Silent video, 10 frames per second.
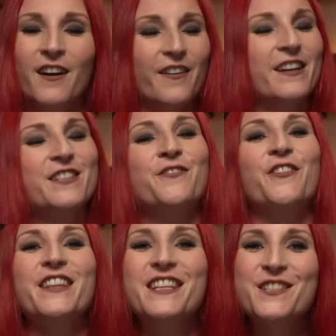Alright, so
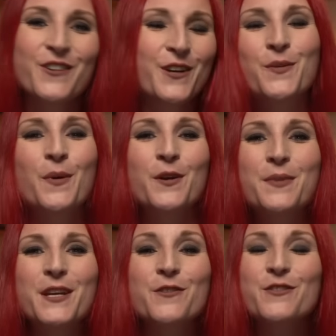for this one, we want to be
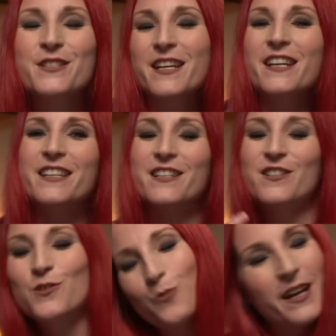using this
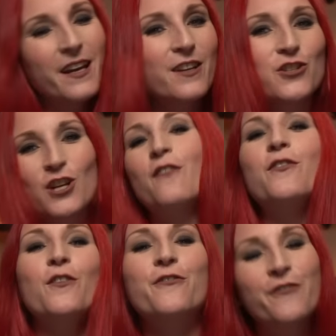swing
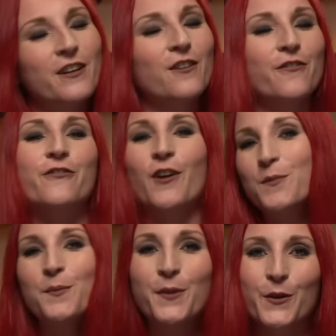shuffle feel from
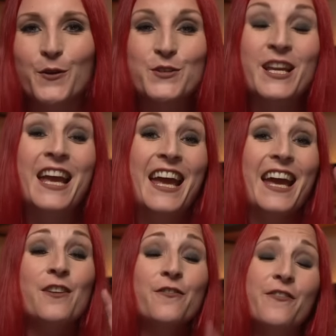the blues
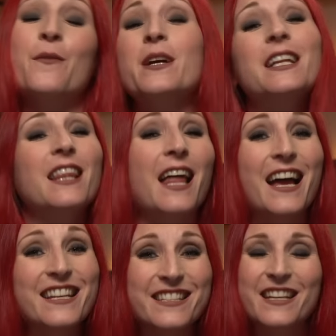and a very
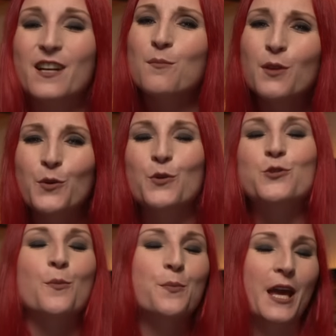classic blues
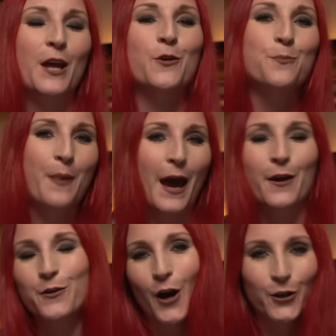piano
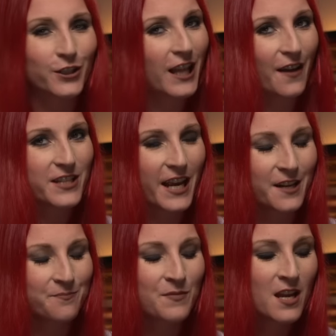pattern on the left hand.